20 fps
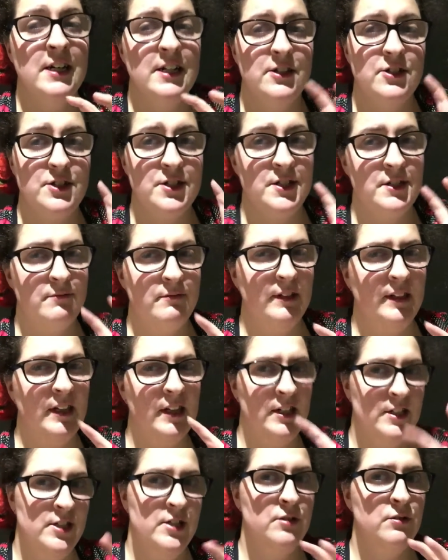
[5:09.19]
just in
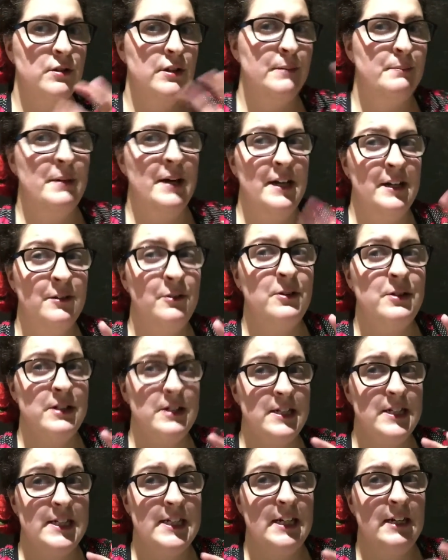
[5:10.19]
regards to all the panels
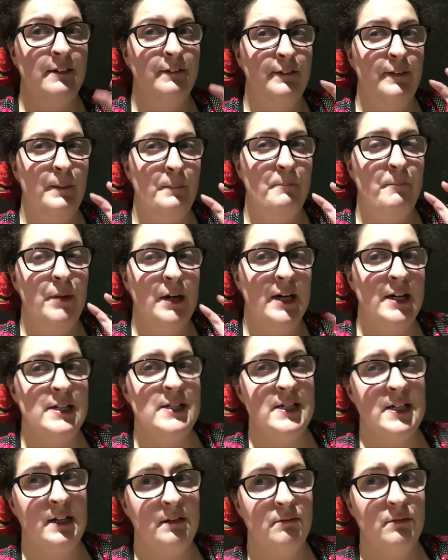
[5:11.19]
and stuff,
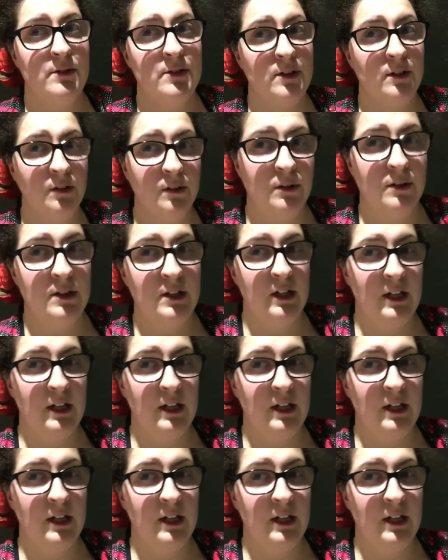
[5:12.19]
but it was good.